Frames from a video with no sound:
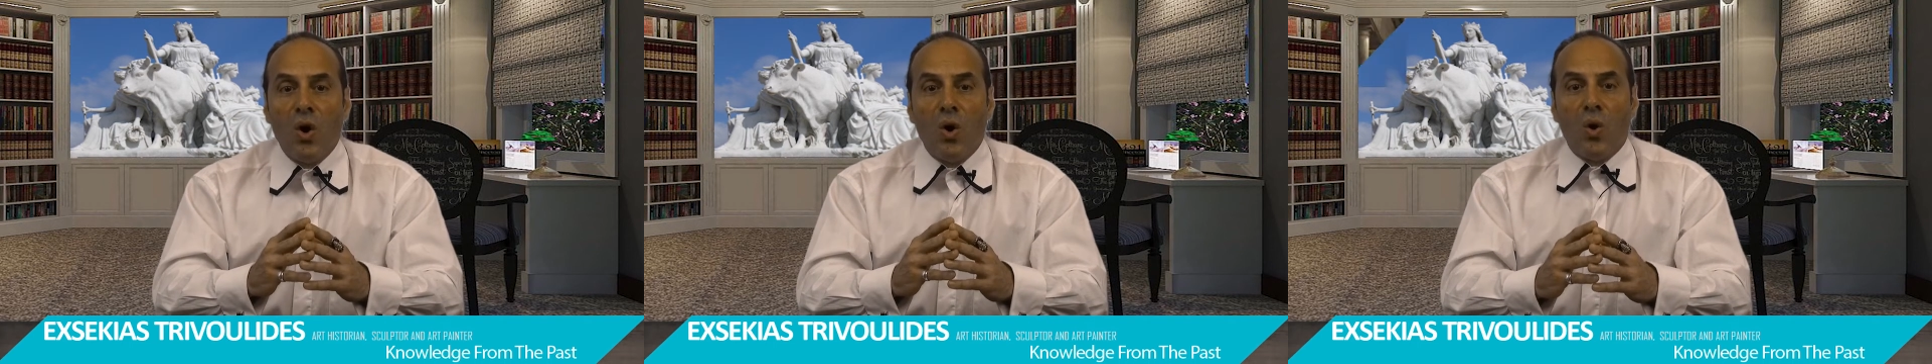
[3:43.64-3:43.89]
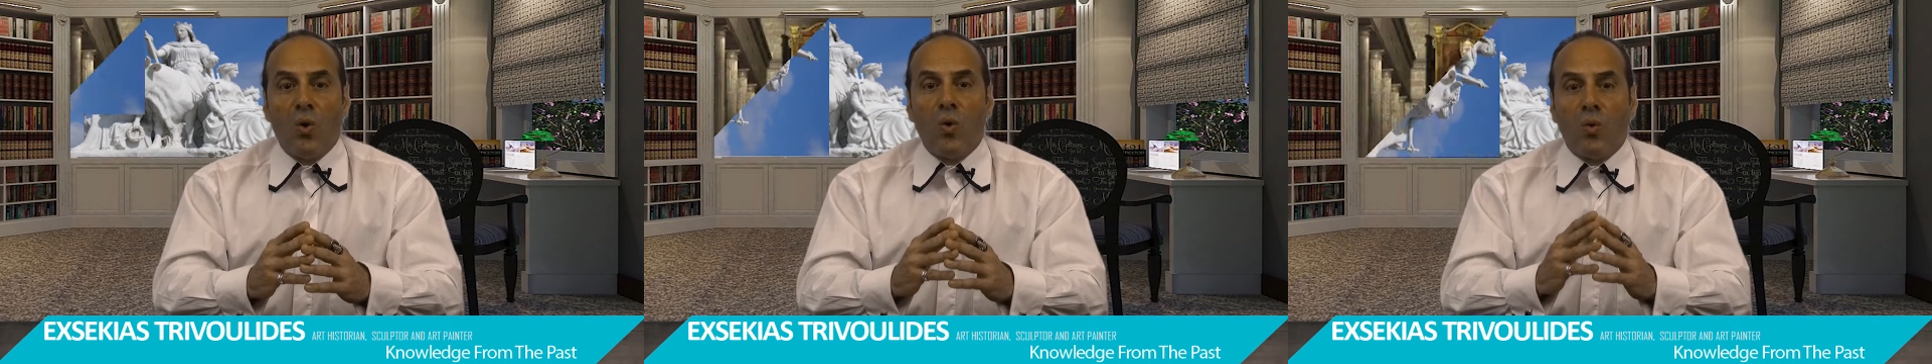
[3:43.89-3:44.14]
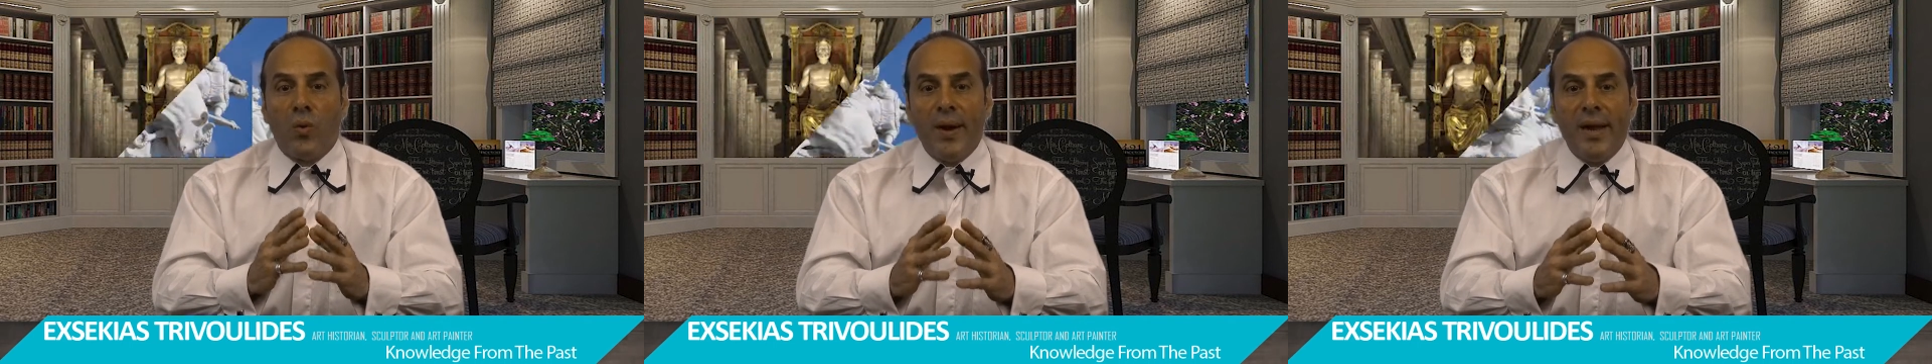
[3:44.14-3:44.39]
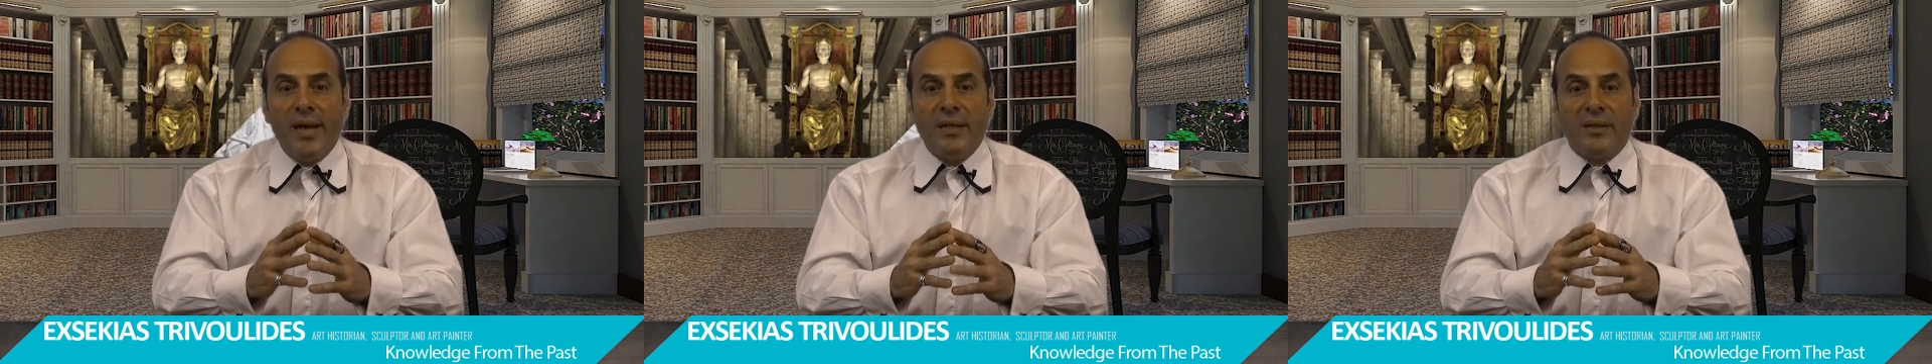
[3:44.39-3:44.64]
who
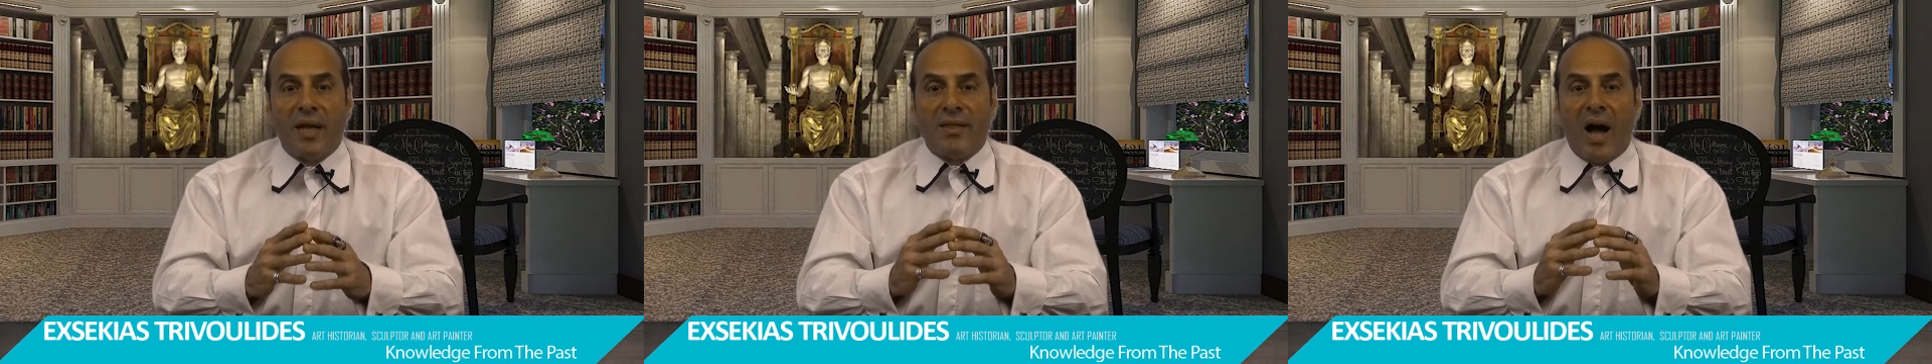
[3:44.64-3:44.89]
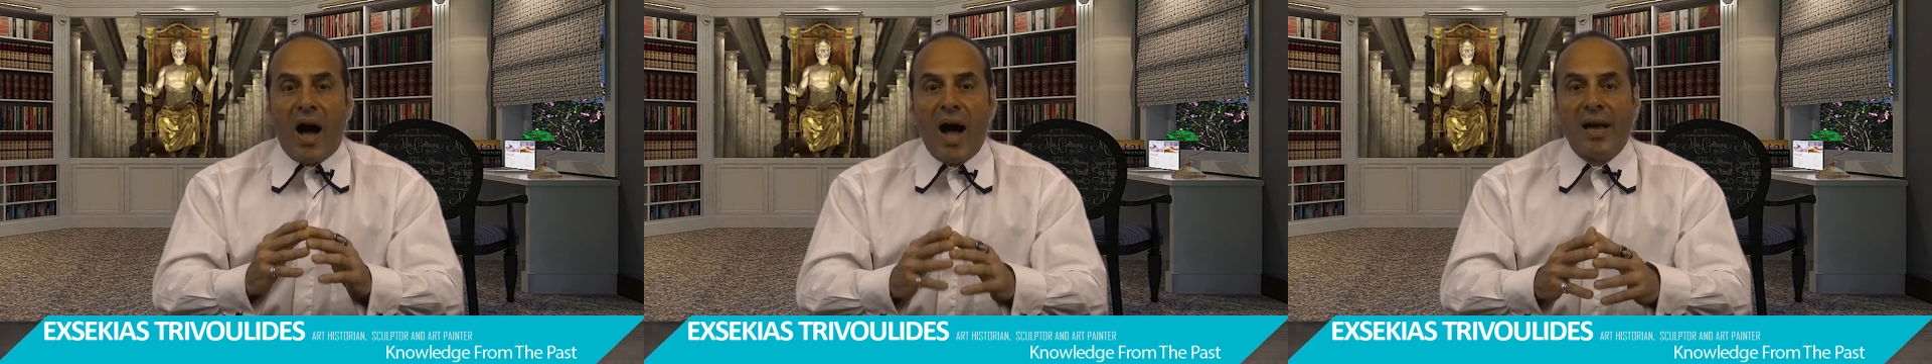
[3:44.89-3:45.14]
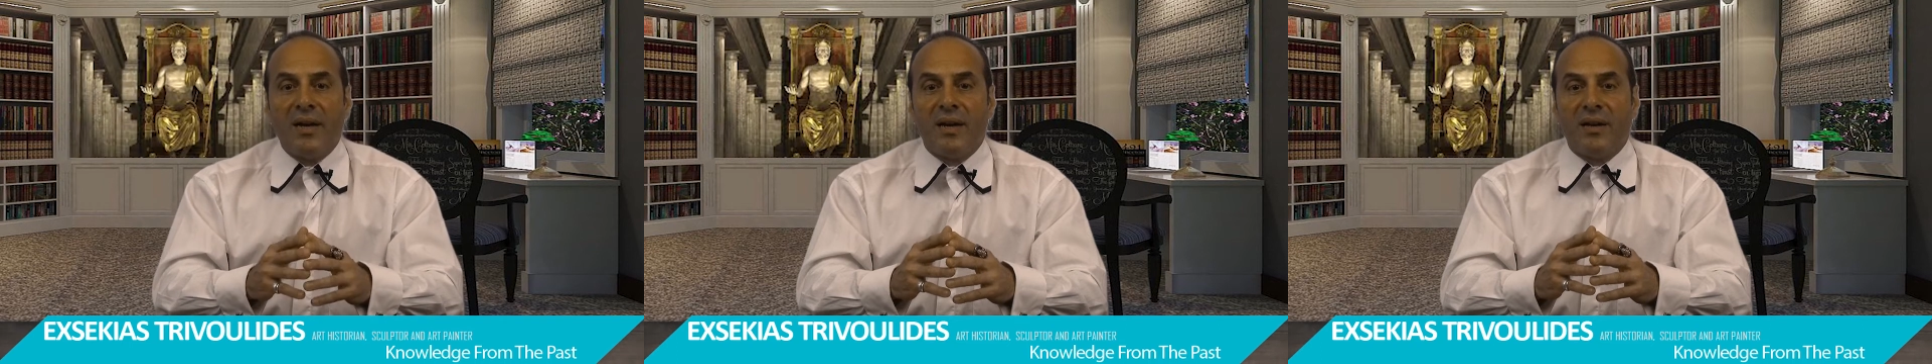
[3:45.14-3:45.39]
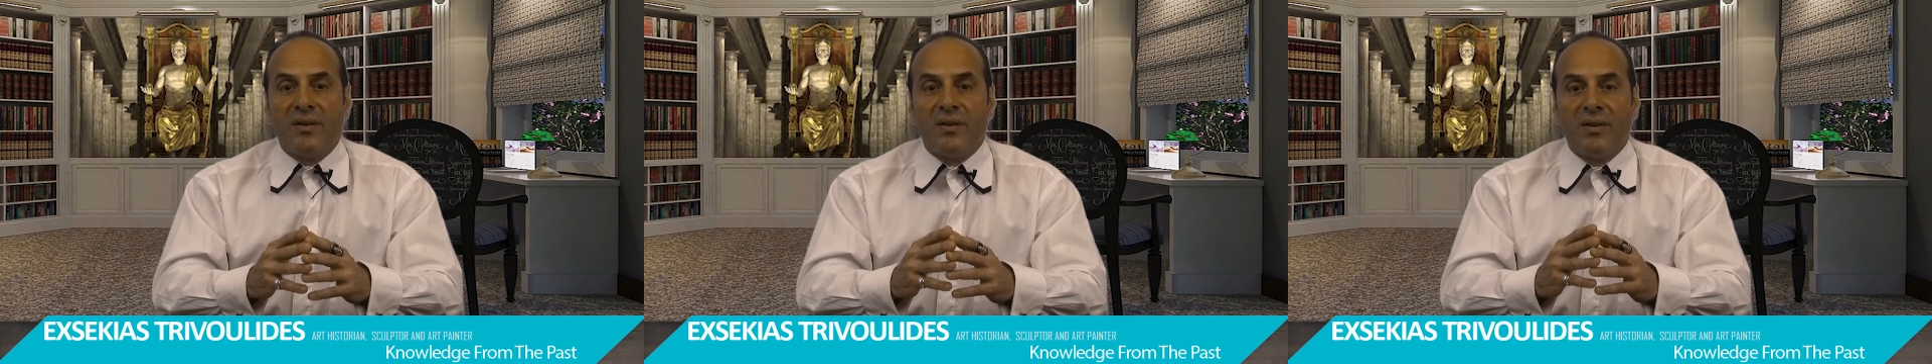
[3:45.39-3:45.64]
reigned the
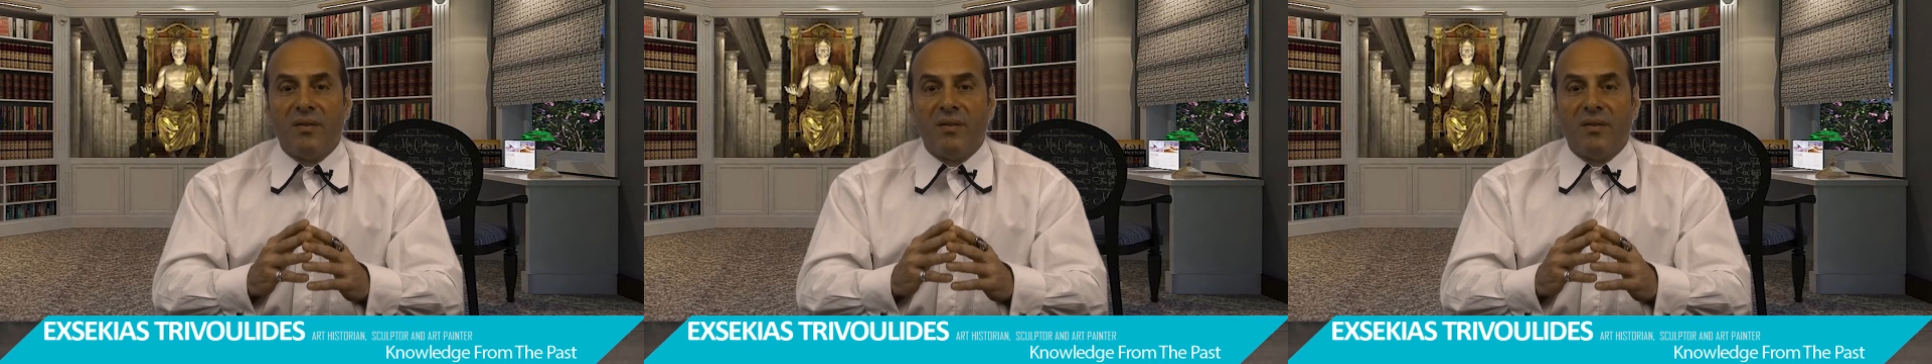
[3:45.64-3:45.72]
island